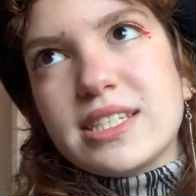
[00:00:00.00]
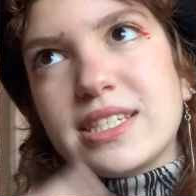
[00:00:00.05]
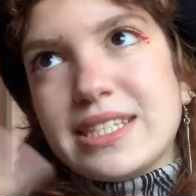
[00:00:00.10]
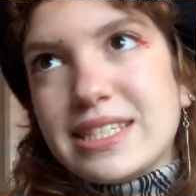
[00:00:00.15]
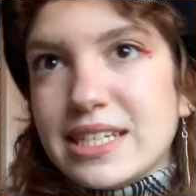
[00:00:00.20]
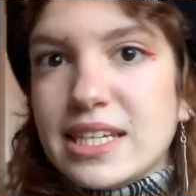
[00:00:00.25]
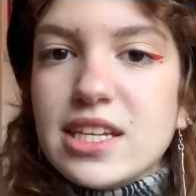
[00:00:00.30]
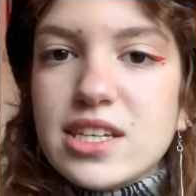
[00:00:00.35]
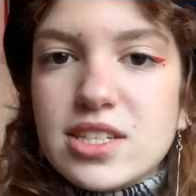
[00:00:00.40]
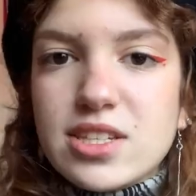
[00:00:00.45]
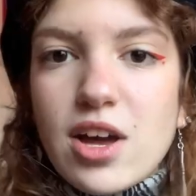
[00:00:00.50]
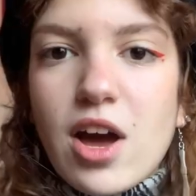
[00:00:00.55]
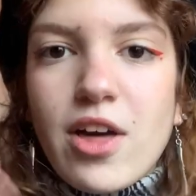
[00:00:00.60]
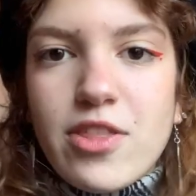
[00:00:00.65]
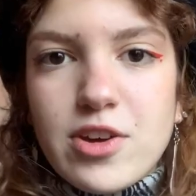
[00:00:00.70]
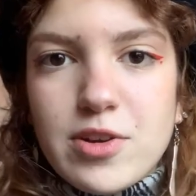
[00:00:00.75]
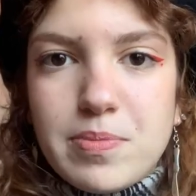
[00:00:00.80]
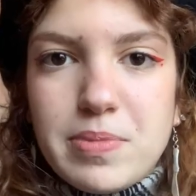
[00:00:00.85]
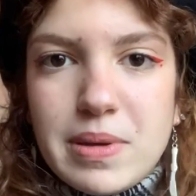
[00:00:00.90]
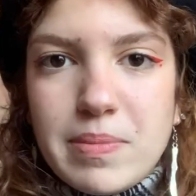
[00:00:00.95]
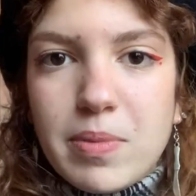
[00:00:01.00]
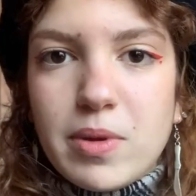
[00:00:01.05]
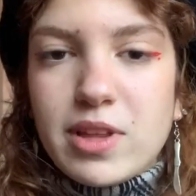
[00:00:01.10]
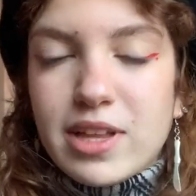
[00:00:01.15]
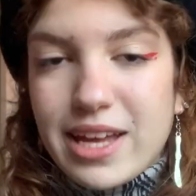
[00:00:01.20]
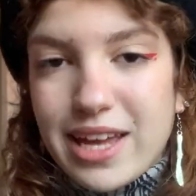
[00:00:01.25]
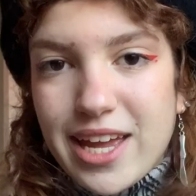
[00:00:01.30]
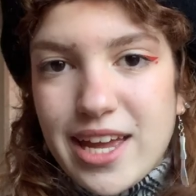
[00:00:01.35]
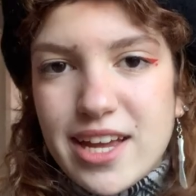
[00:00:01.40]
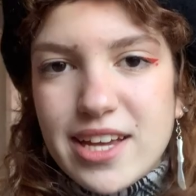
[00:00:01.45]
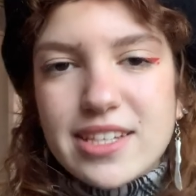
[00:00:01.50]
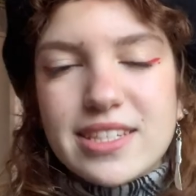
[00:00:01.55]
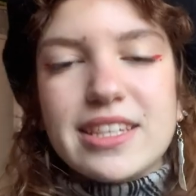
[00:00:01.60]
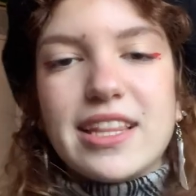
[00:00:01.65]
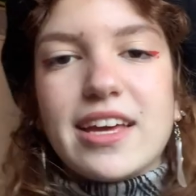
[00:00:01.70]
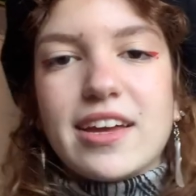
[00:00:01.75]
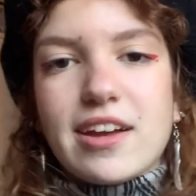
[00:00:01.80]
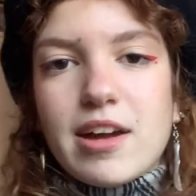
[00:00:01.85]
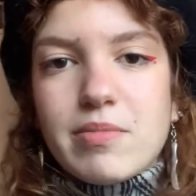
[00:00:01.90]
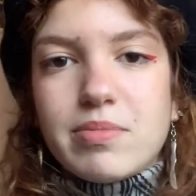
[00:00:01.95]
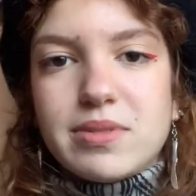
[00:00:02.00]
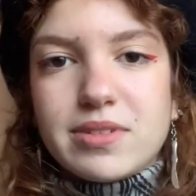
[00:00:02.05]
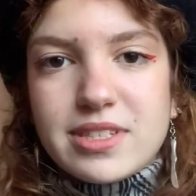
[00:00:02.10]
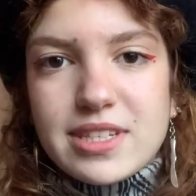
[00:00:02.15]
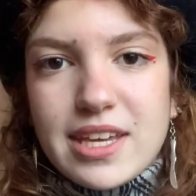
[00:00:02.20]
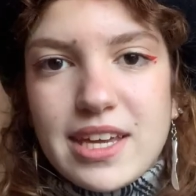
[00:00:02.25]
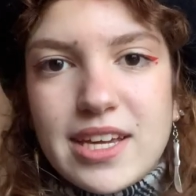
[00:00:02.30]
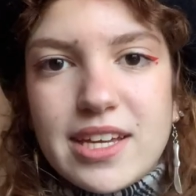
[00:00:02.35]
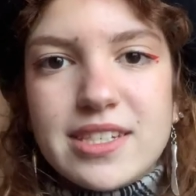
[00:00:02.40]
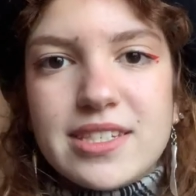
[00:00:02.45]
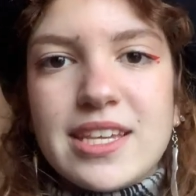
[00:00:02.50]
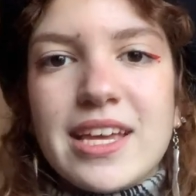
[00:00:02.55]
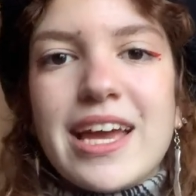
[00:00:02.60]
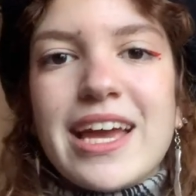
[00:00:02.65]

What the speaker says: sees other people kiss, like couples kiss,